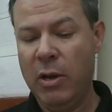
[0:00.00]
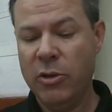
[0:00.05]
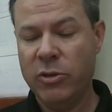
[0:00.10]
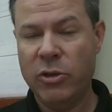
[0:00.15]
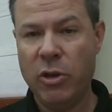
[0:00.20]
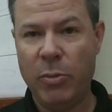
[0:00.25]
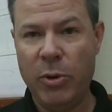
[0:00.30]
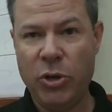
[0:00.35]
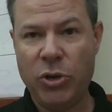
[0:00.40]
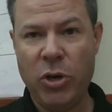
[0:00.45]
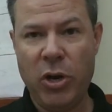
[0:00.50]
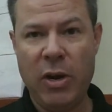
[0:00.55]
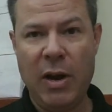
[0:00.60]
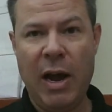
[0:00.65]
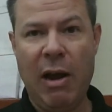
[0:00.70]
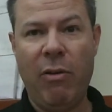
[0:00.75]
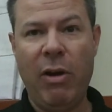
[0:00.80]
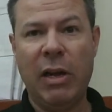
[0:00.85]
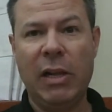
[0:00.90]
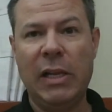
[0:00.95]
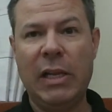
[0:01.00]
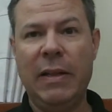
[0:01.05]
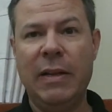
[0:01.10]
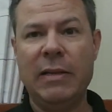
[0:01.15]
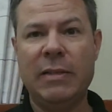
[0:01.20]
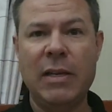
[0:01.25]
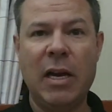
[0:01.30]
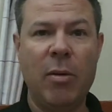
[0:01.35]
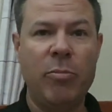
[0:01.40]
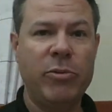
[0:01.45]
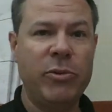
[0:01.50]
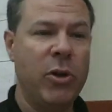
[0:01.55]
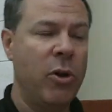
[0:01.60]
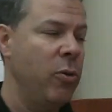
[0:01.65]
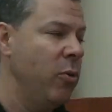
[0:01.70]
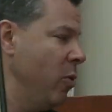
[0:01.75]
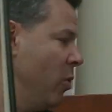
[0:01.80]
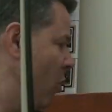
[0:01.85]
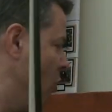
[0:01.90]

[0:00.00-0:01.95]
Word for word: So I'm going to show you how I clean this up. So